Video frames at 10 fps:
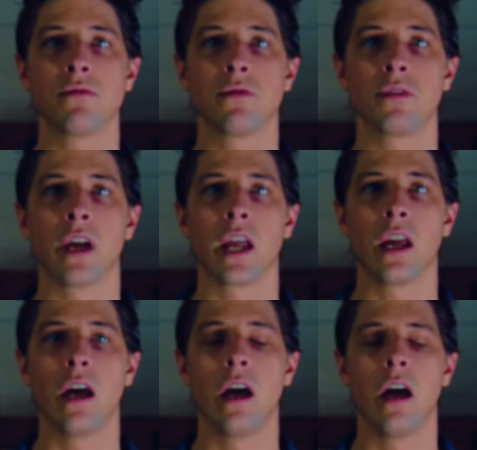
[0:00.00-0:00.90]
for
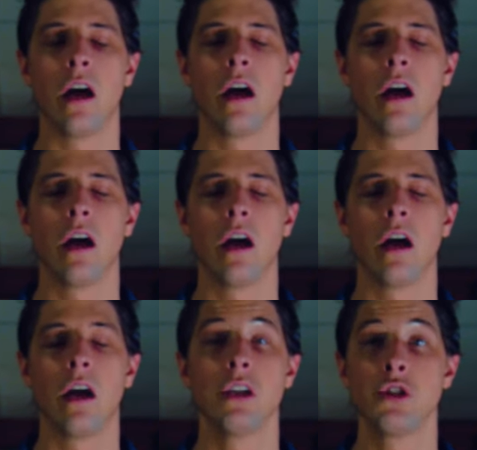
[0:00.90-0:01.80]
a uh,
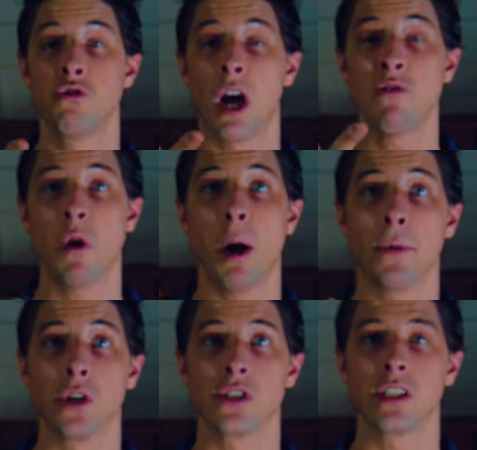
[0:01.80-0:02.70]
drywall
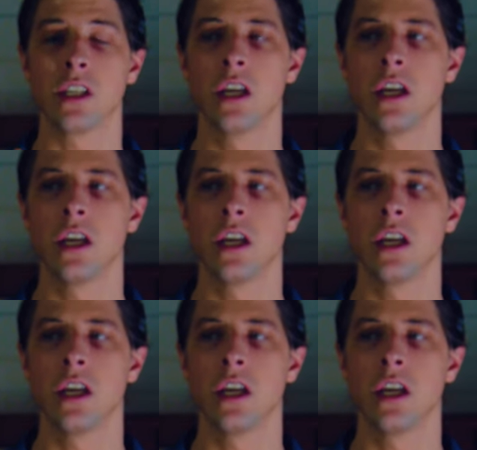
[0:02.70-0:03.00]
person.